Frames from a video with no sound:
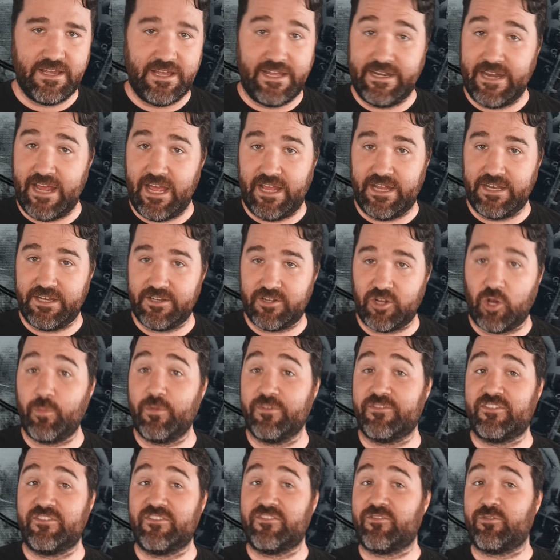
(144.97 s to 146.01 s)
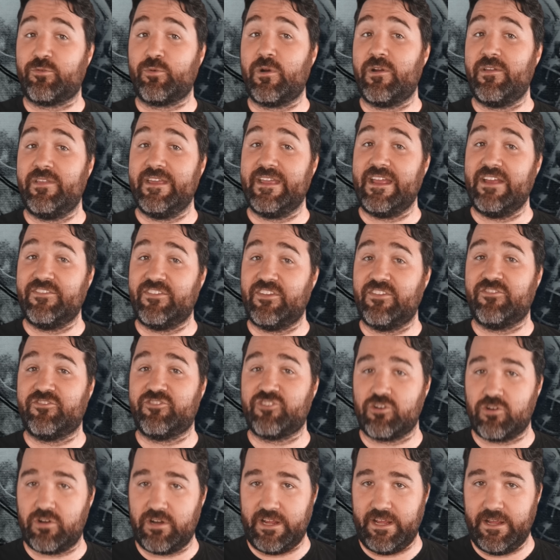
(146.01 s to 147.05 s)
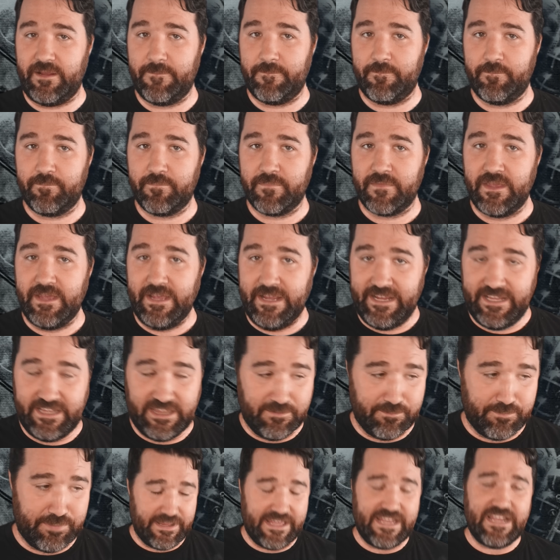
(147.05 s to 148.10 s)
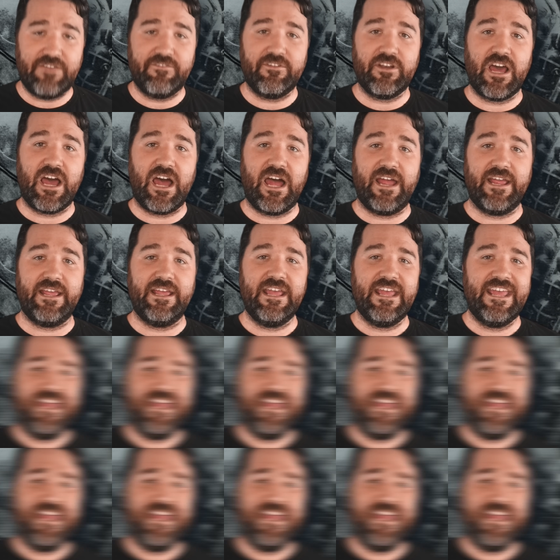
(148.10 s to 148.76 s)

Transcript: an end almost as thrilling as his journey. In the blink of an eye,